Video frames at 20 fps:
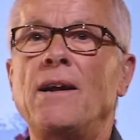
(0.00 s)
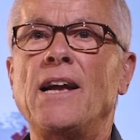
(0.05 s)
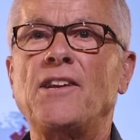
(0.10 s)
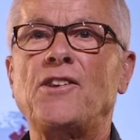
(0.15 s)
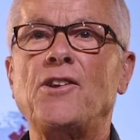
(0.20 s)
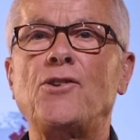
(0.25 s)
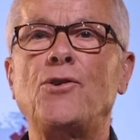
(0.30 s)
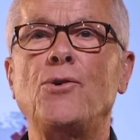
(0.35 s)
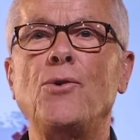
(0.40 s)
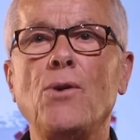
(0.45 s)

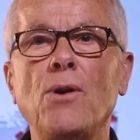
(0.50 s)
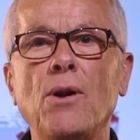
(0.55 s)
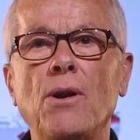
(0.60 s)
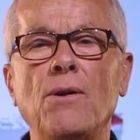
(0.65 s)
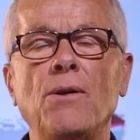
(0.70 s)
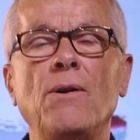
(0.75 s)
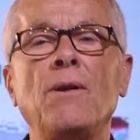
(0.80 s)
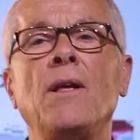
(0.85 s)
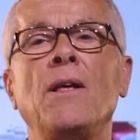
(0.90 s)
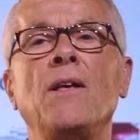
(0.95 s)

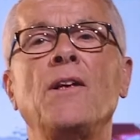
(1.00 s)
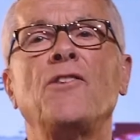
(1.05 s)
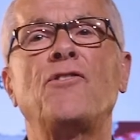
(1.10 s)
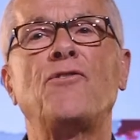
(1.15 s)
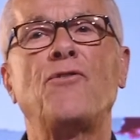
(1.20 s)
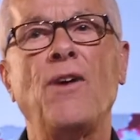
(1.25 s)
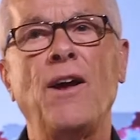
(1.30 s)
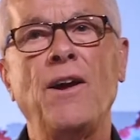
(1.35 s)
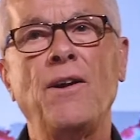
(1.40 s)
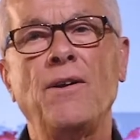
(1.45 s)
latitudinal
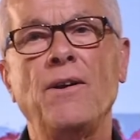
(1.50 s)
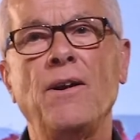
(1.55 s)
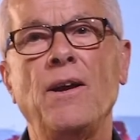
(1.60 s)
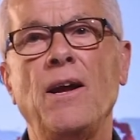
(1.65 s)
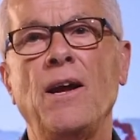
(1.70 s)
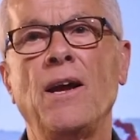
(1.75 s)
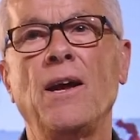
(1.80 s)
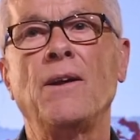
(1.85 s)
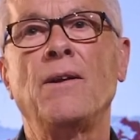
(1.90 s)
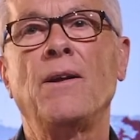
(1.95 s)
trend
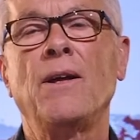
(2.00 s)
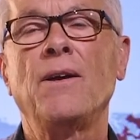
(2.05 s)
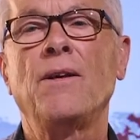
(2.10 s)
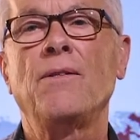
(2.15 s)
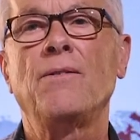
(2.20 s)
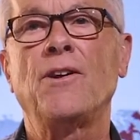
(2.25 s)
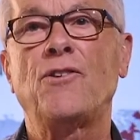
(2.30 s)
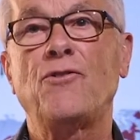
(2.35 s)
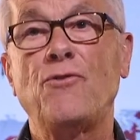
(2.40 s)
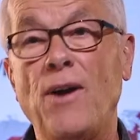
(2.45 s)
in
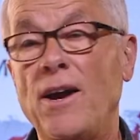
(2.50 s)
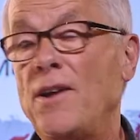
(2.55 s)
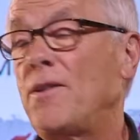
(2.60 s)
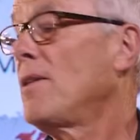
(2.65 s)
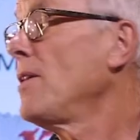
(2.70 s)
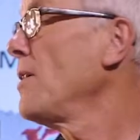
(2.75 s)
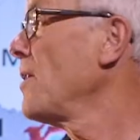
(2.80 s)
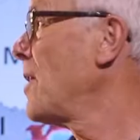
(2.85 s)
the trait